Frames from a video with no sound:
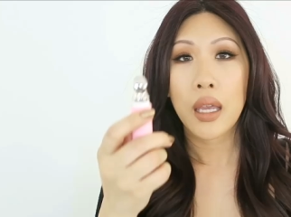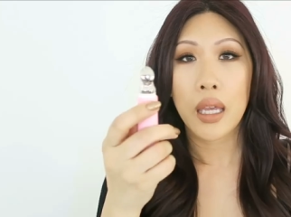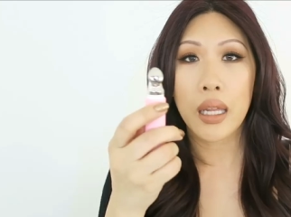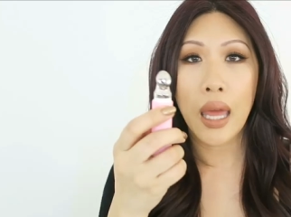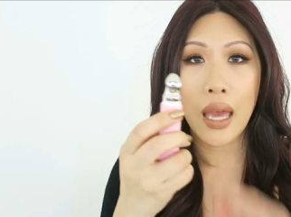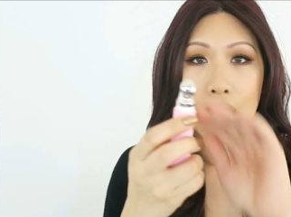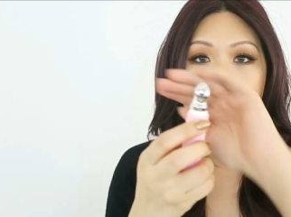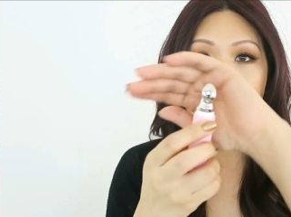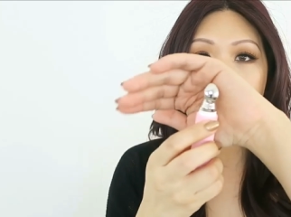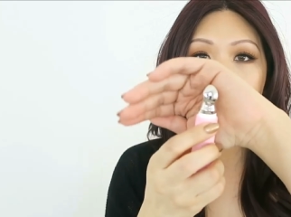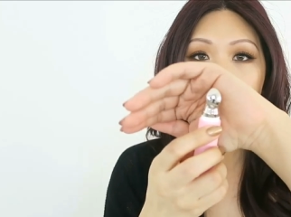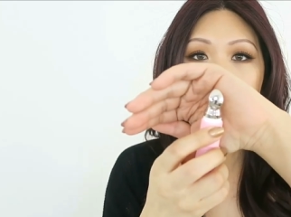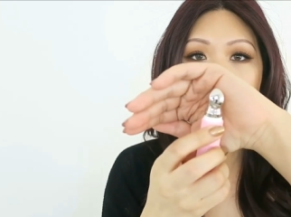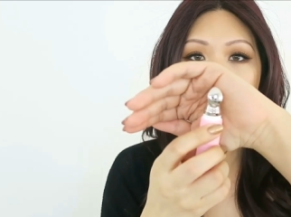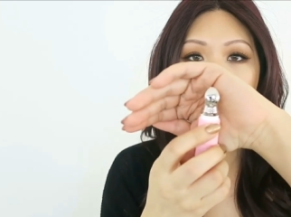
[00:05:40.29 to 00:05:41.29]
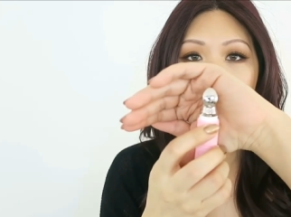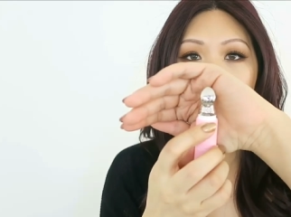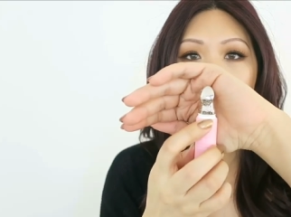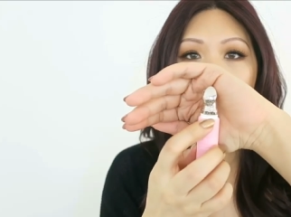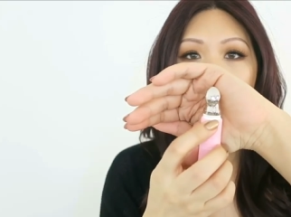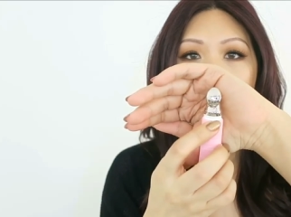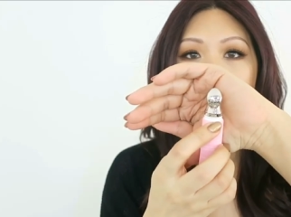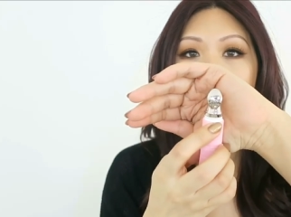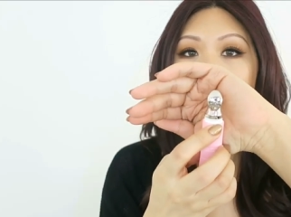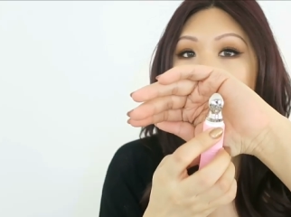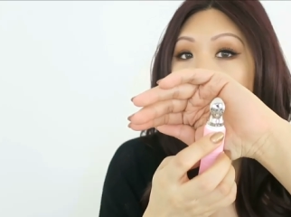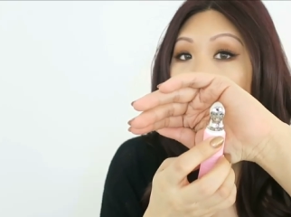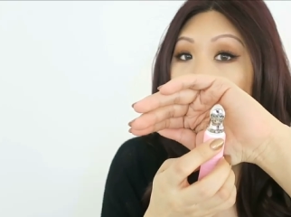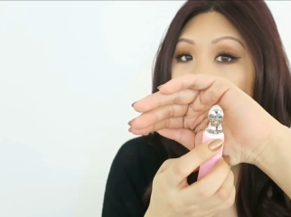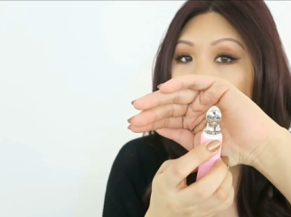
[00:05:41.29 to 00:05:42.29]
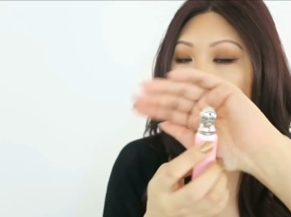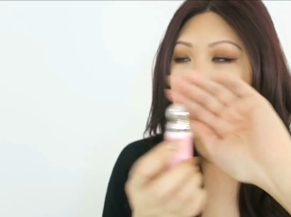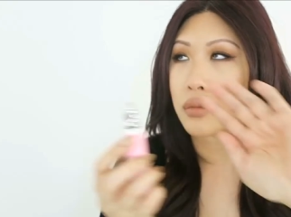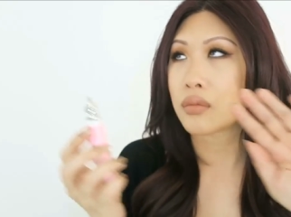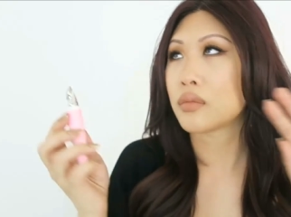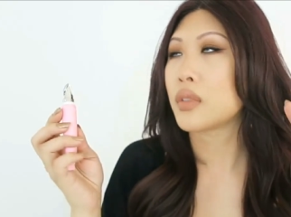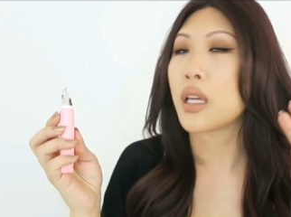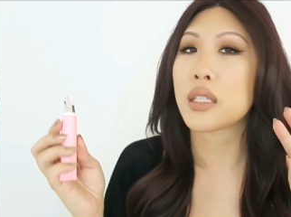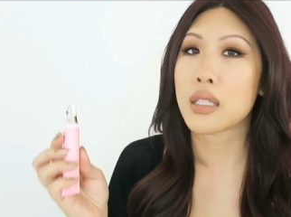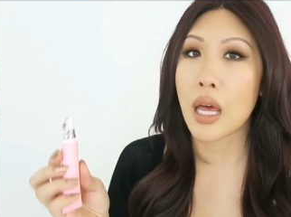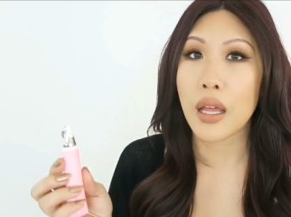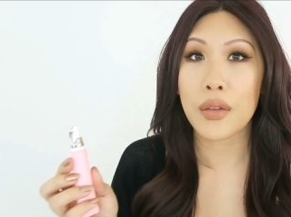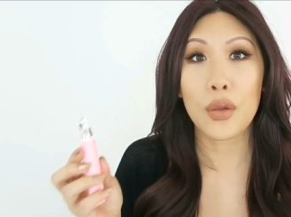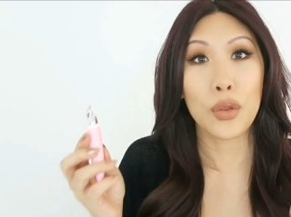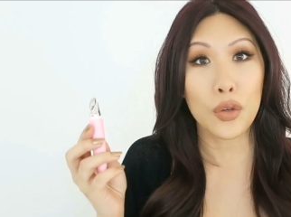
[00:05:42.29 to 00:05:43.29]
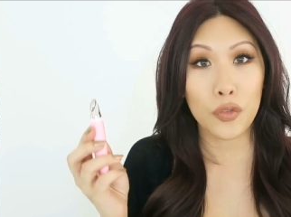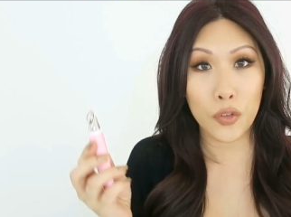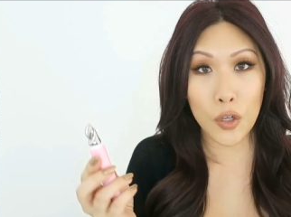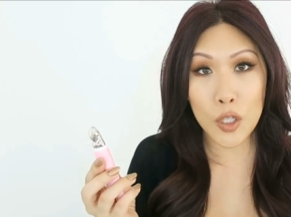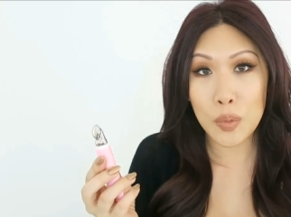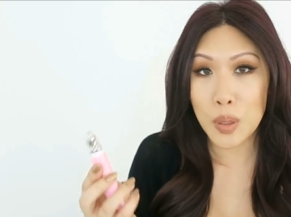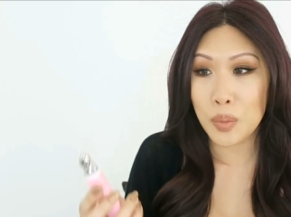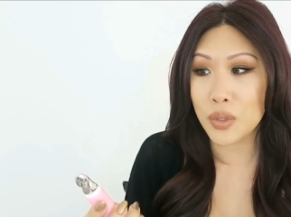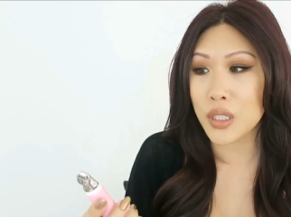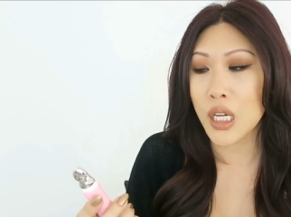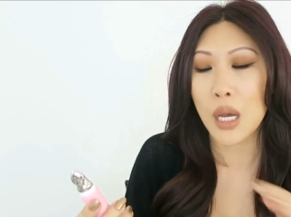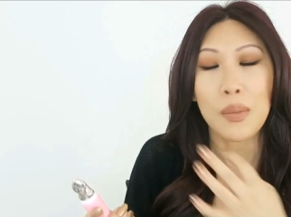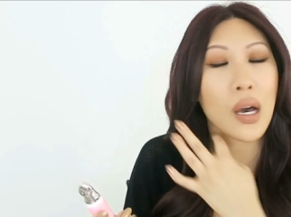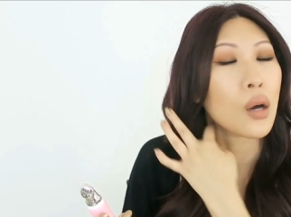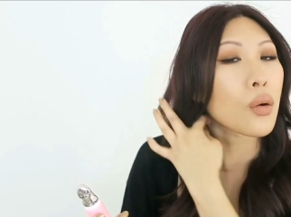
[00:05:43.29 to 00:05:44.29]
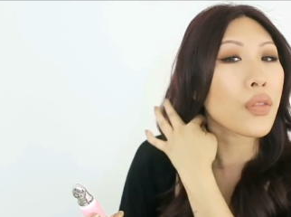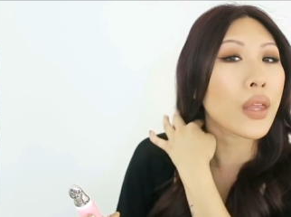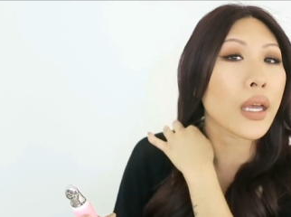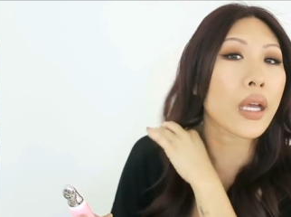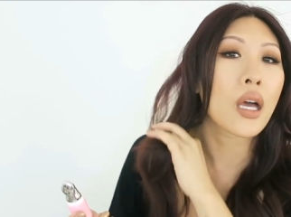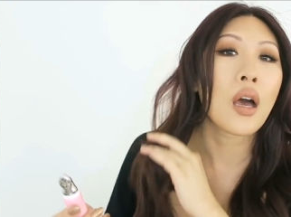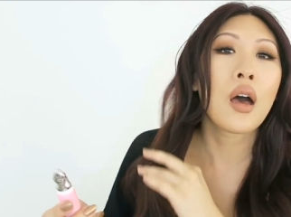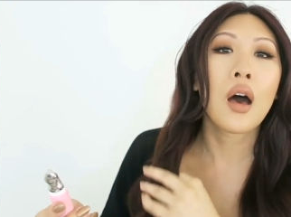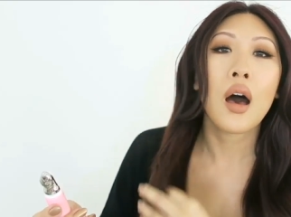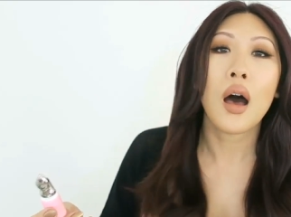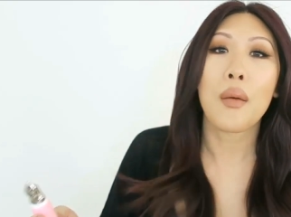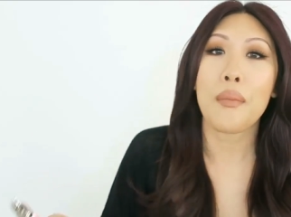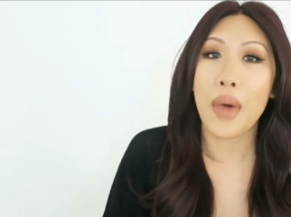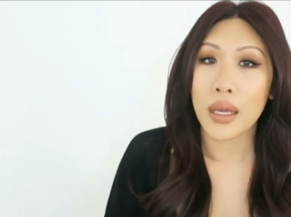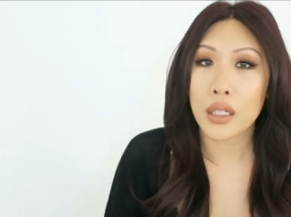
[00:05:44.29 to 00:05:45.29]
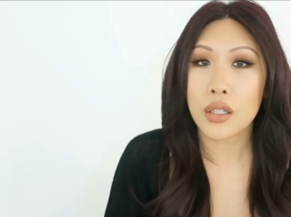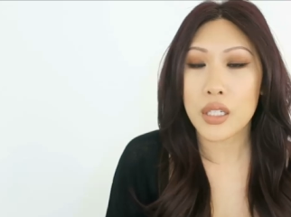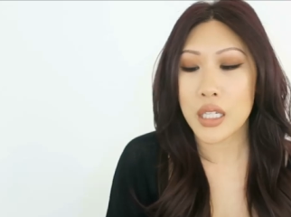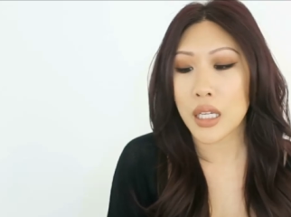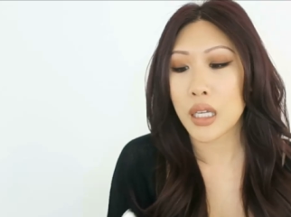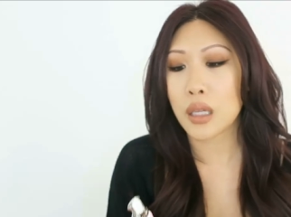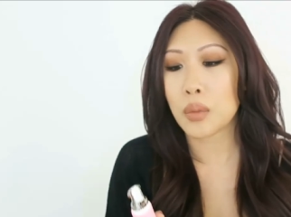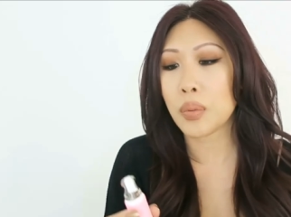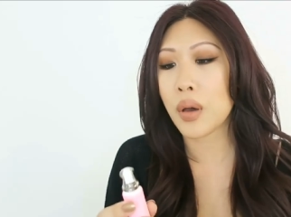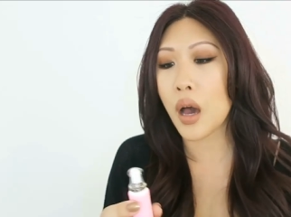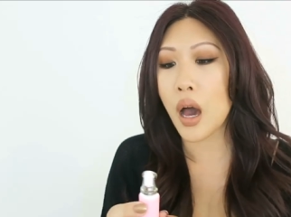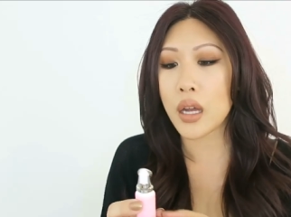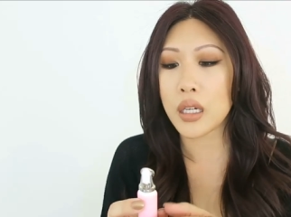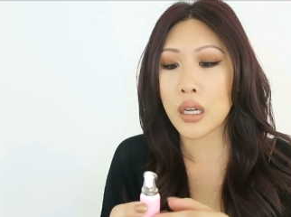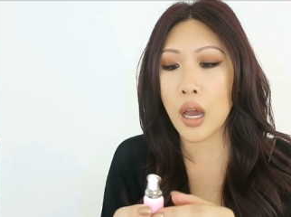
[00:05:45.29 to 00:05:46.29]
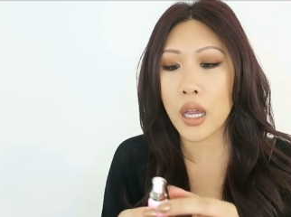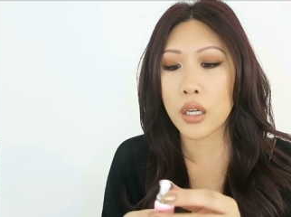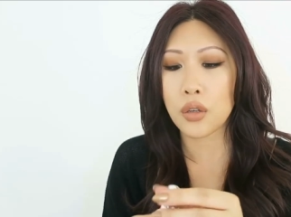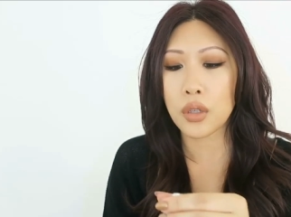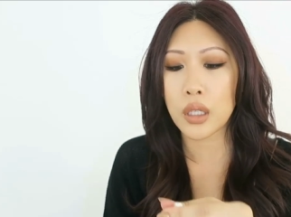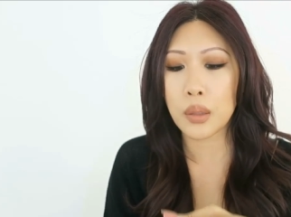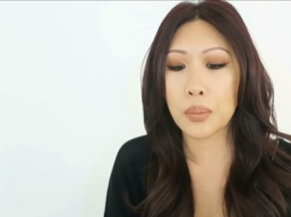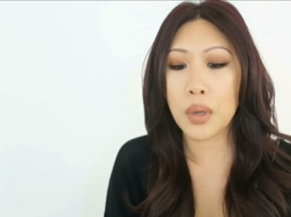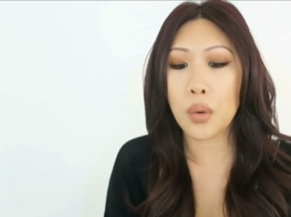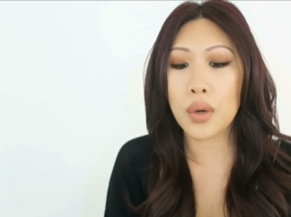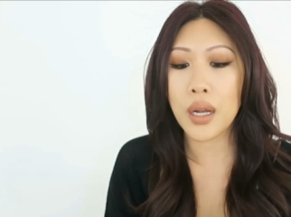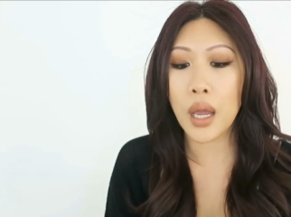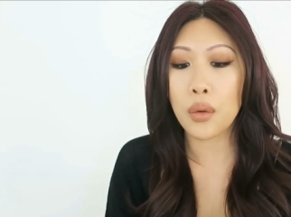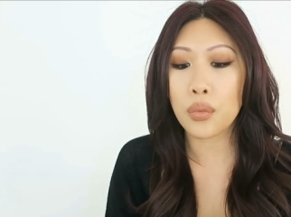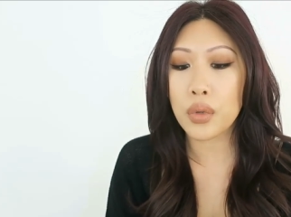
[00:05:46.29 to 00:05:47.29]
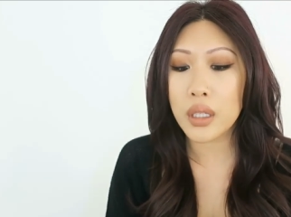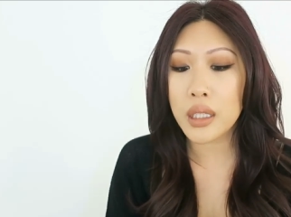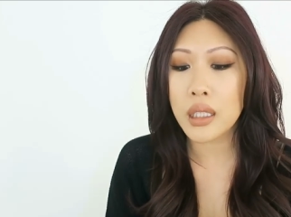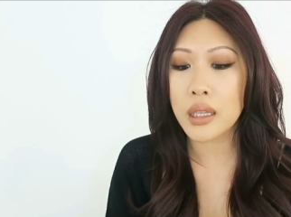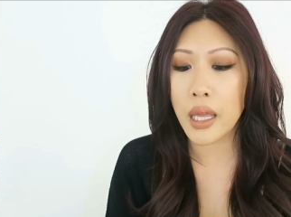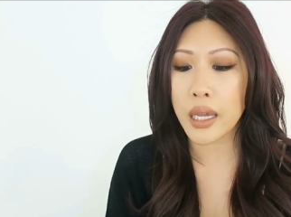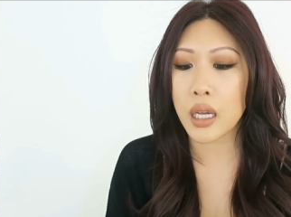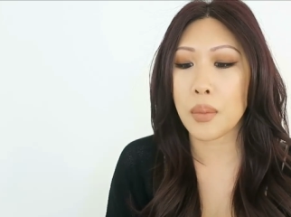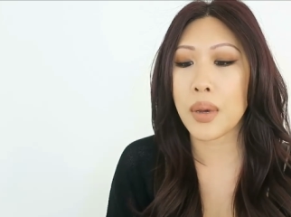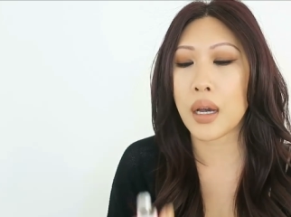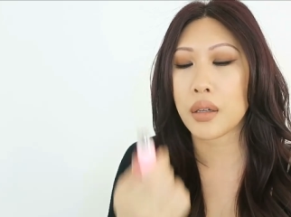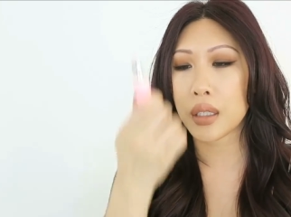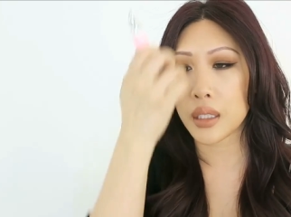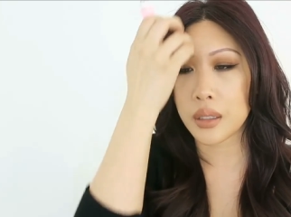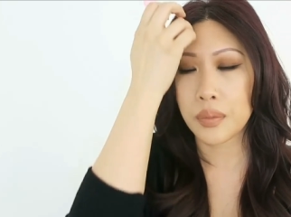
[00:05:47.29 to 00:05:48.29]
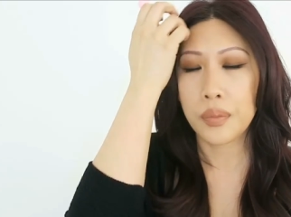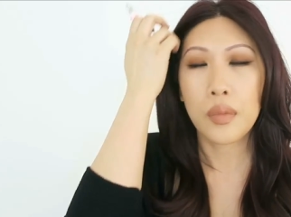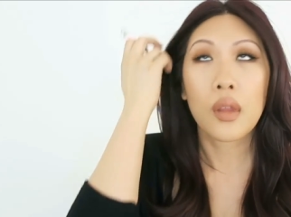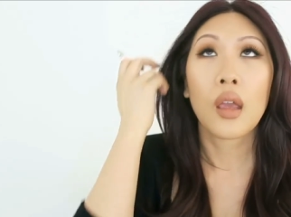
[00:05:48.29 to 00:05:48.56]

It has a metal tip, which is not new. It's not like they're the first people to come out with like a metal tip on an eye cream. But what I really like about it,